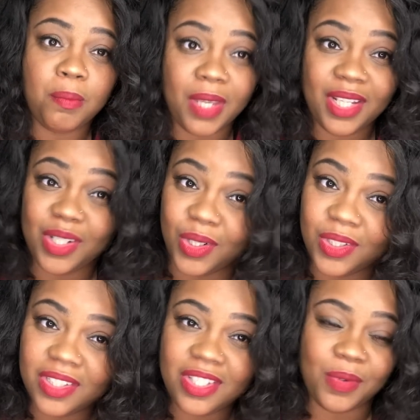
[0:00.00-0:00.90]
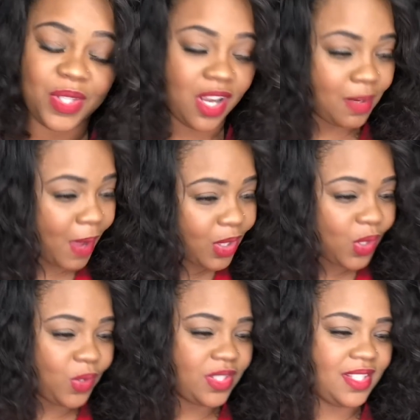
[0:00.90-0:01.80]
big goal. So we talk about
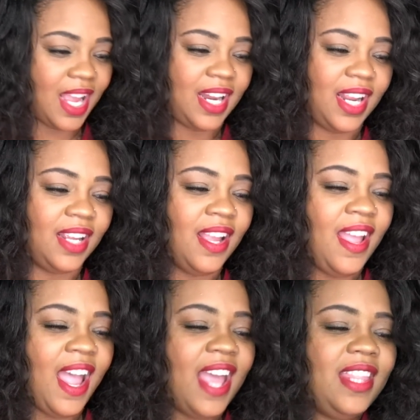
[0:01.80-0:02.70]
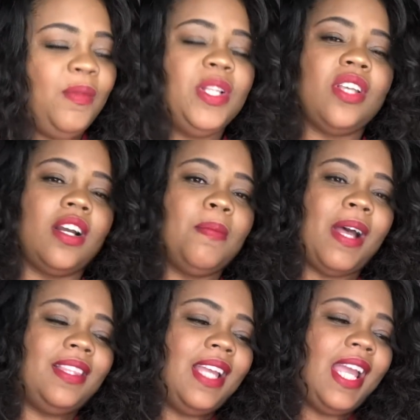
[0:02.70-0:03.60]
goal setting. And then we talk
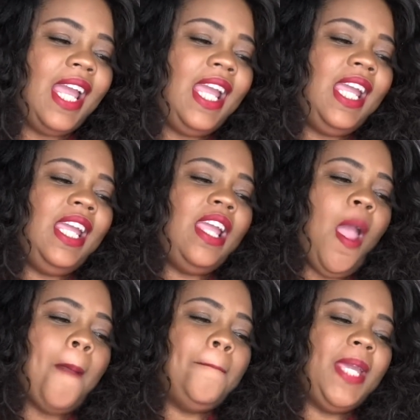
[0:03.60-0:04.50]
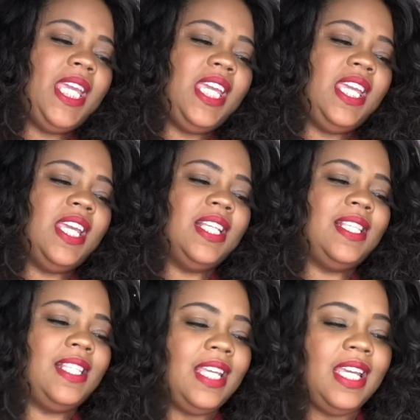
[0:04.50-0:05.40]
about the
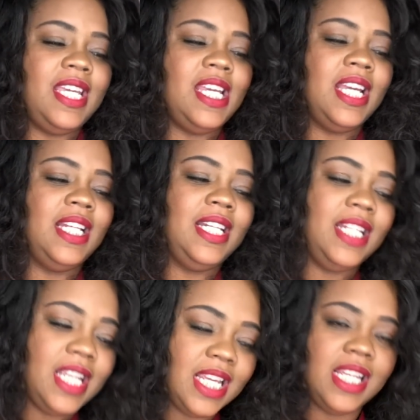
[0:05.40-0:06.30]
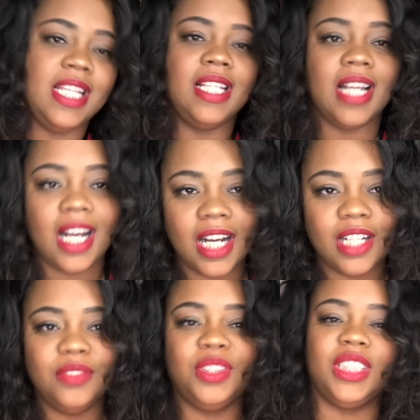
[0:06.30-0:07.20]
ABCDs
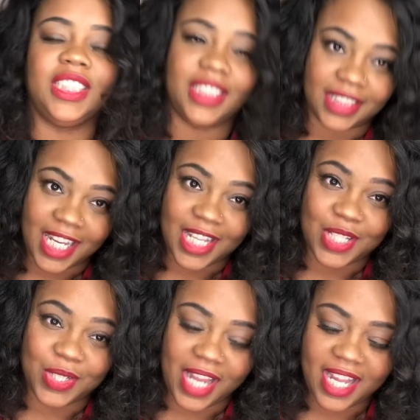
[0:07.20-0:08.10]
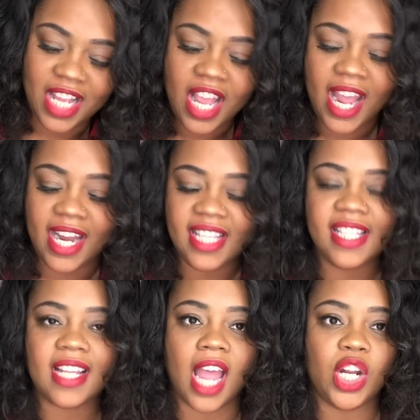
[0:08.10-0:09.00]
of success, okay? And this
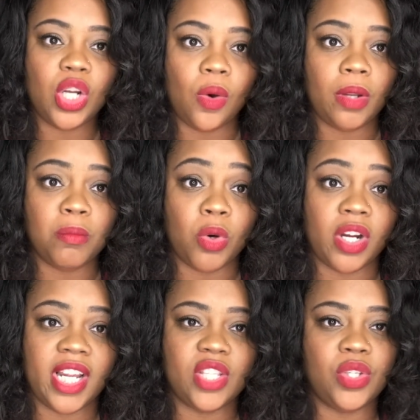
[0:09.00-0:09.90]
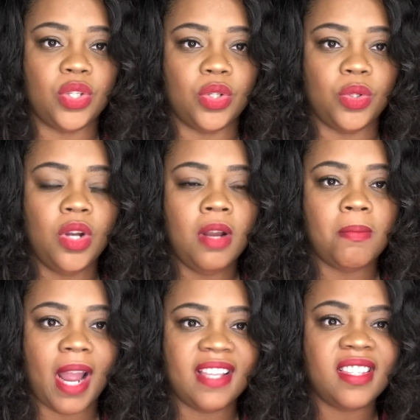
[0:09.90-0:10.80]
is kind of going more into
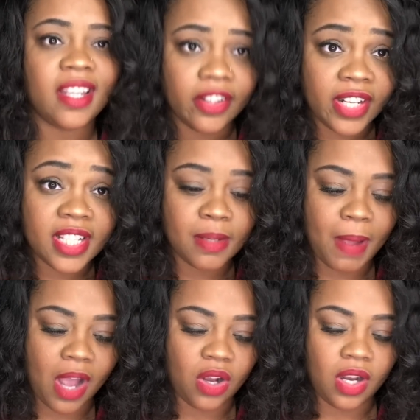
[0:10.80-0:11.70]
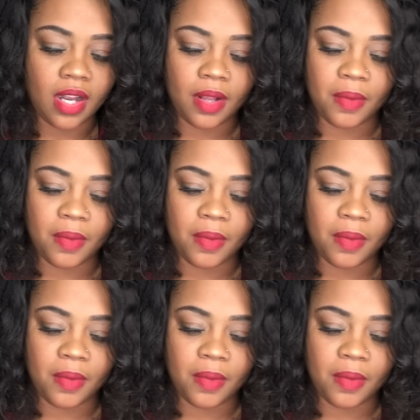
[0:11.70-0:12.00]
my series about